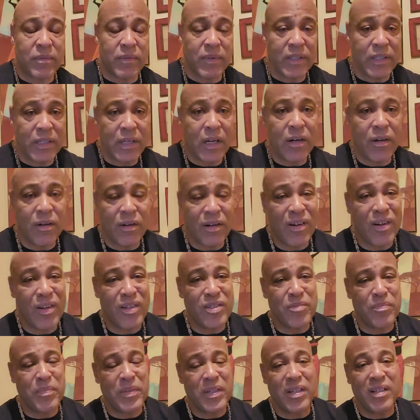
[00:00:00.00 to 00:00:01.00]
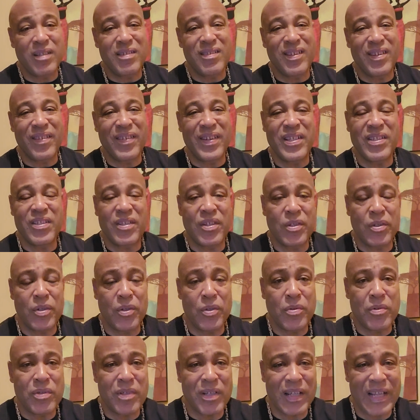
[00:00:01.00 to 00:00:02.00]
with young girls because they're
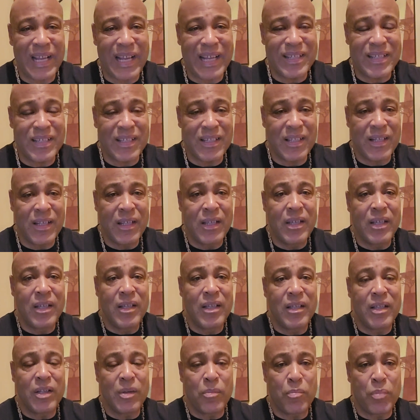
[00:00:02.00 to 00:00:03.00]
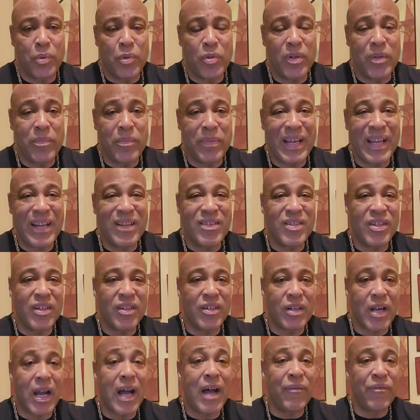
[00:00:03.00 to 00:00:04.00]
institutionalized. They're booty bandits. They're
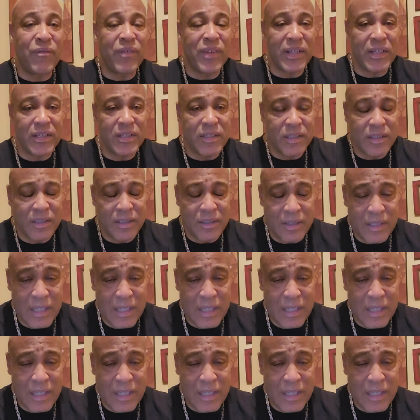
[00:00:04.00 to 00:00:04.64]
convicts.